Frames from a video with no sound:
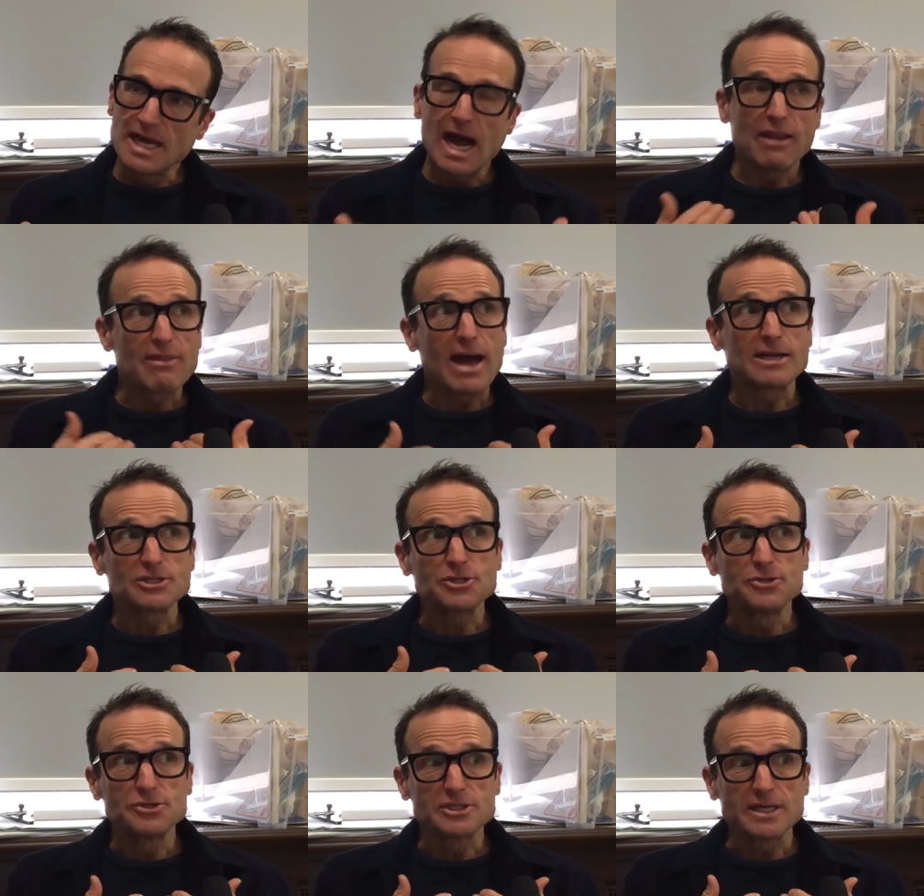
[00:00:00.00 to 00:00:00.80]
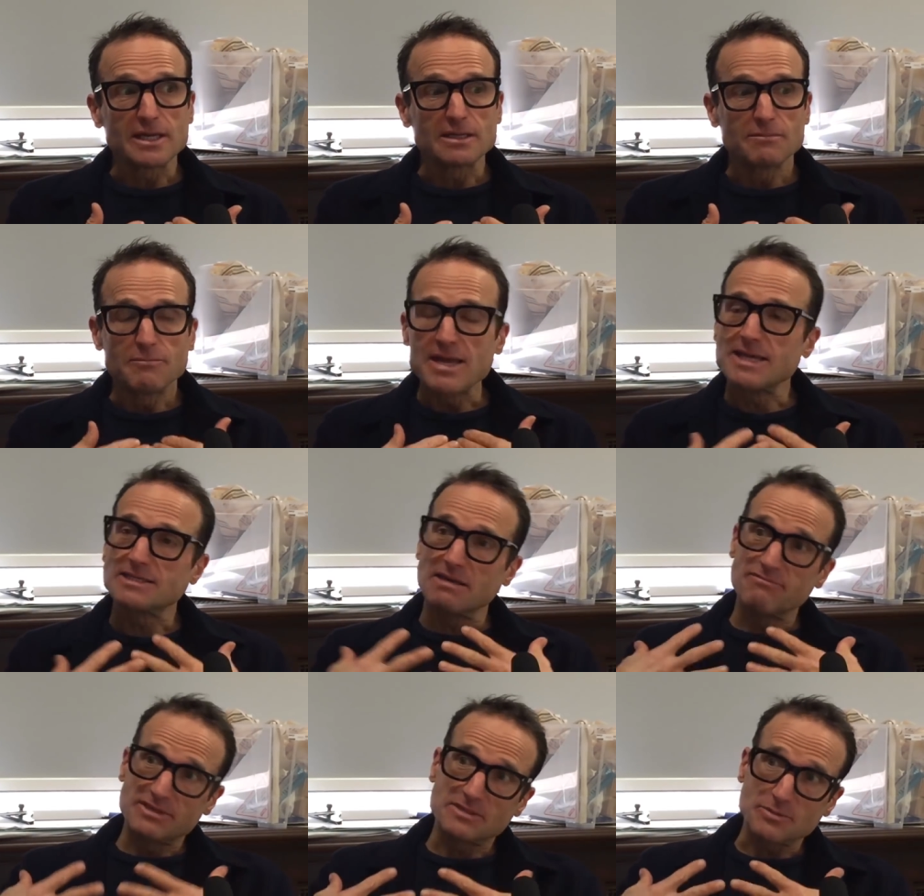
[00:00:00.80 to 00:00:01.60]
Mm. And that's using me as
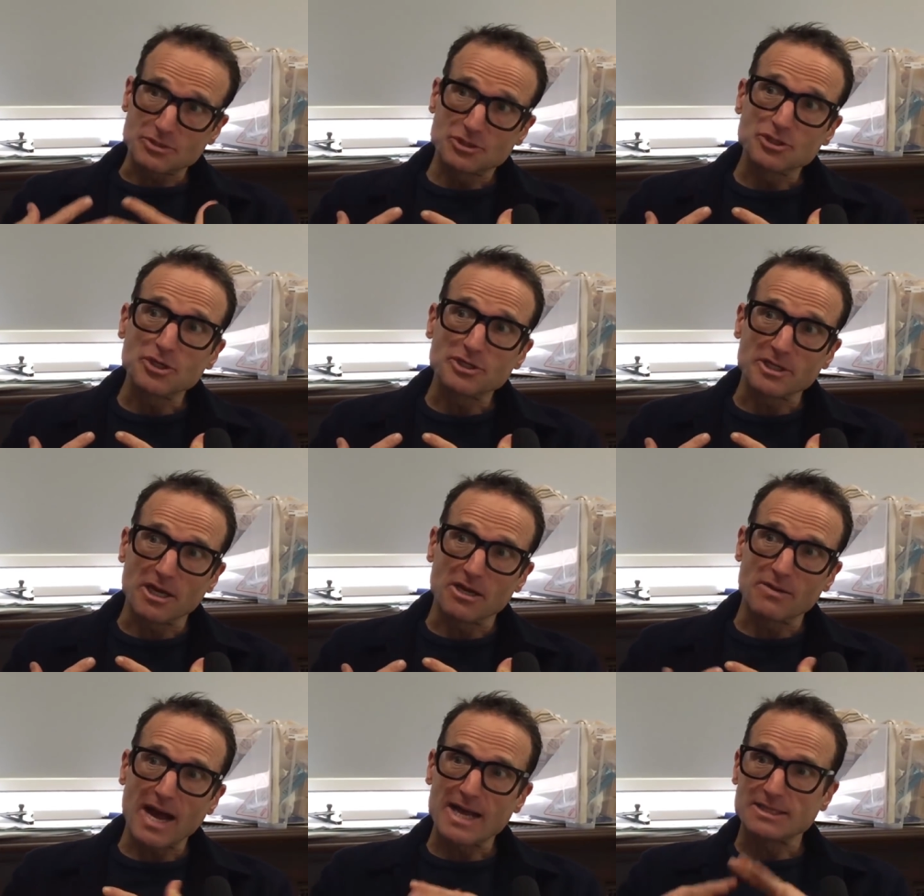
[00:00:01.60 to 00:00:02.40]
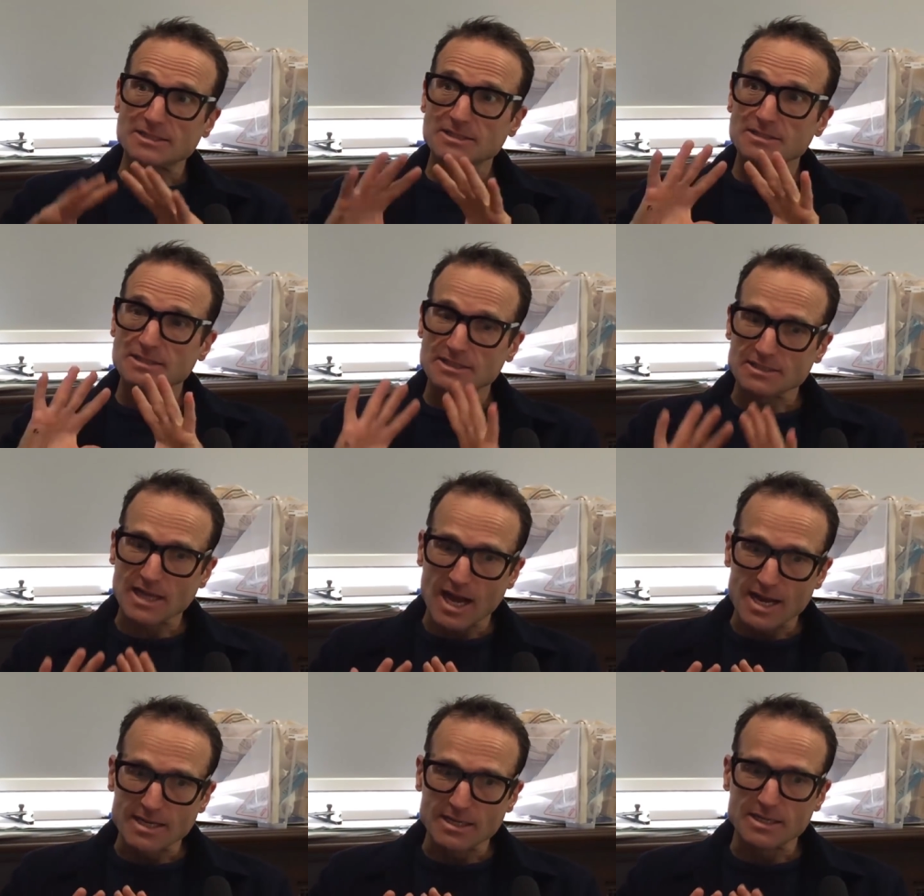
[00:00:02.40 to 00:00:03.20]
Invisible Studio, as
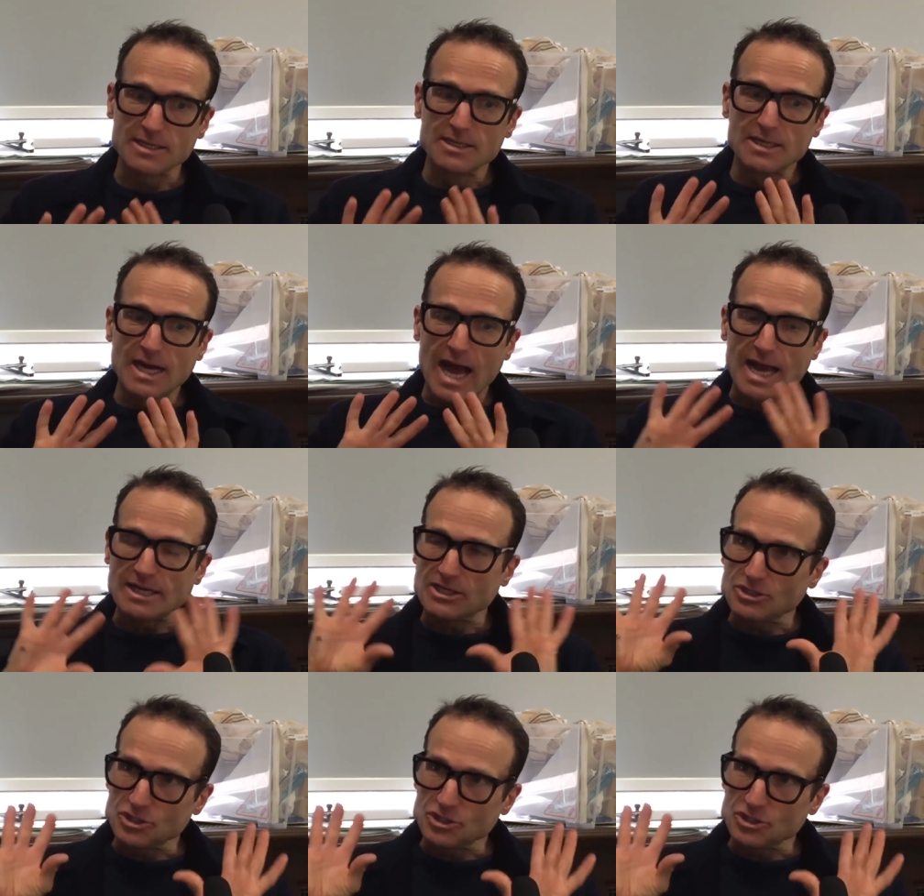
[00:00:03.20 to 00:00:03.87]
designer and